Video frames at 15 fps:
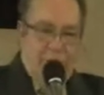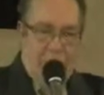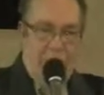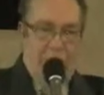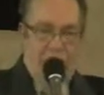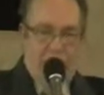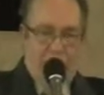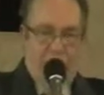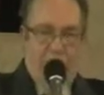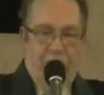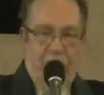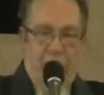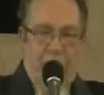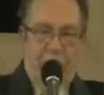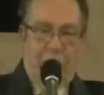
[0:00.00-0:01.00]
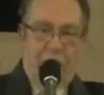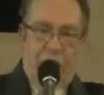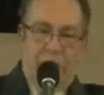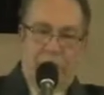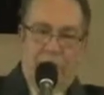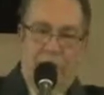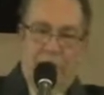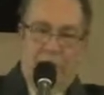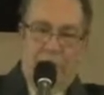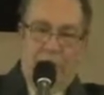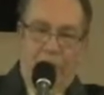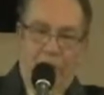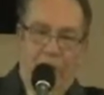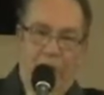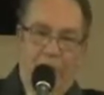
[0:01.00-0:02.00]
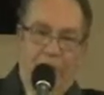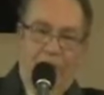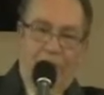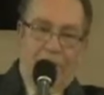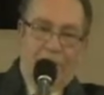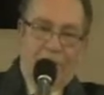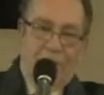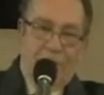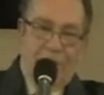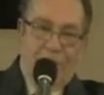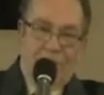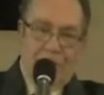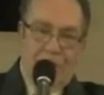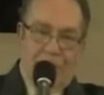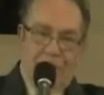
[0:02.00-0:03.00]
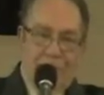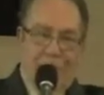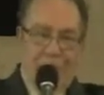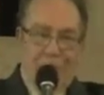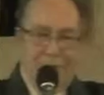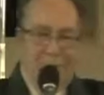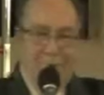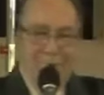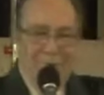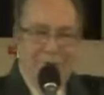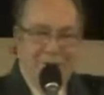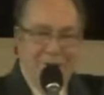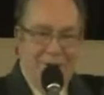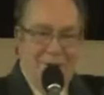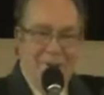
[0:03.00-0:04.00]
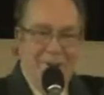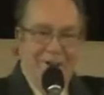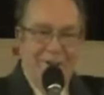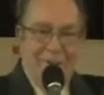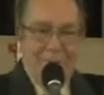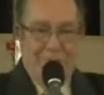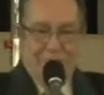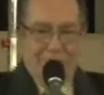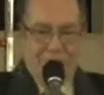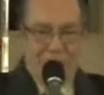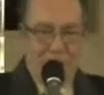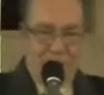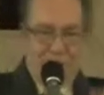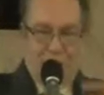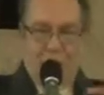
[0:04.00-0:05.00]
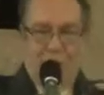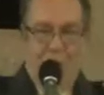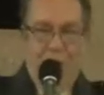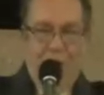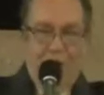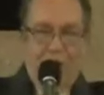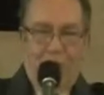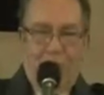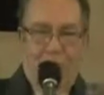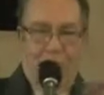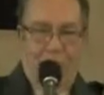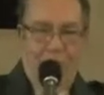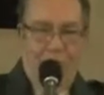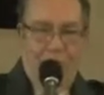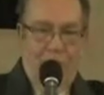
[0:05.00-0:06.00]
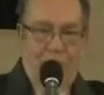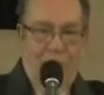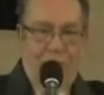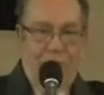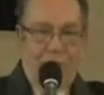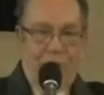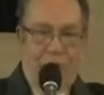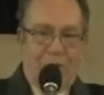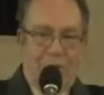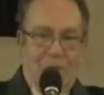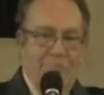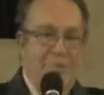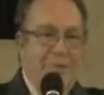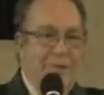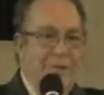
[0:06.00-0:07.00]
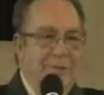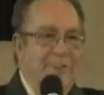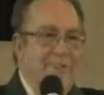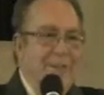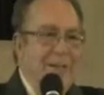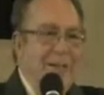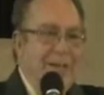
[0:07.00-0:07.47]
Yes, I worked on developing that all these years. So anyhow, but he had this great radio voice. Good.